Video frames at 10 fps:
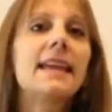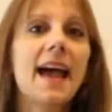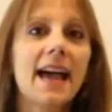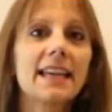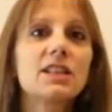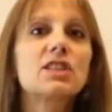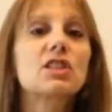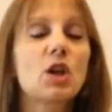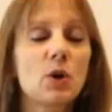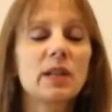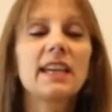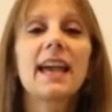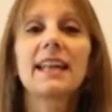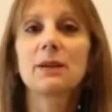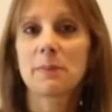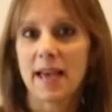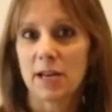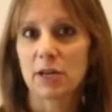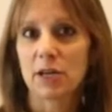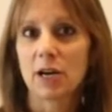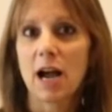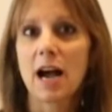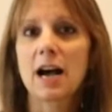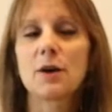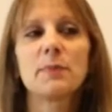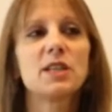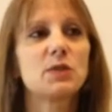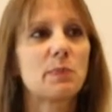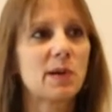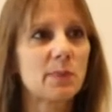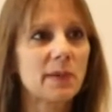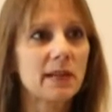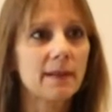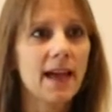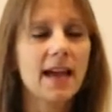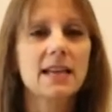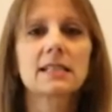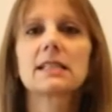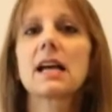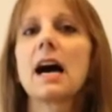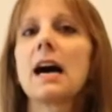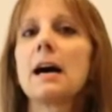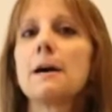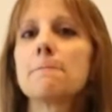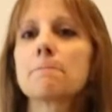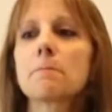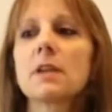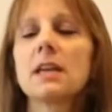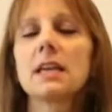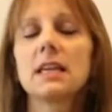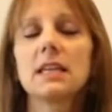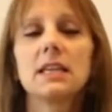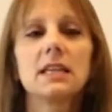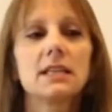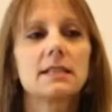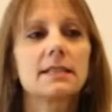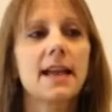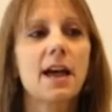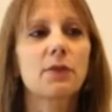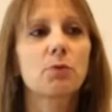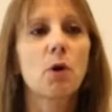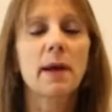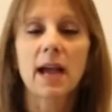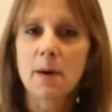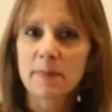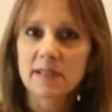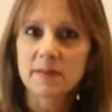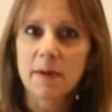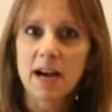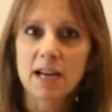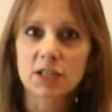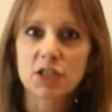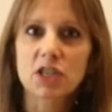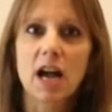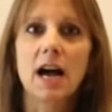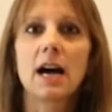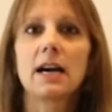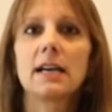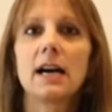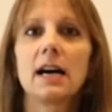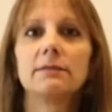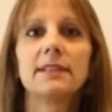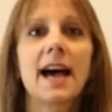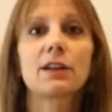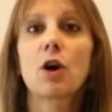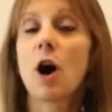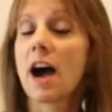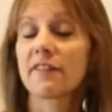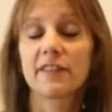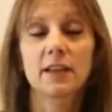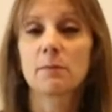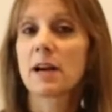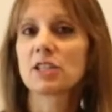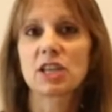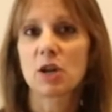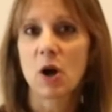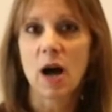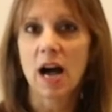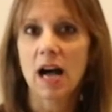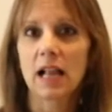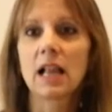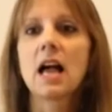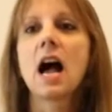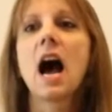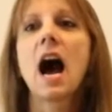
Yeah, he's slowly getting better. He's burping less. He is not throwing up as much, not coughing much at all.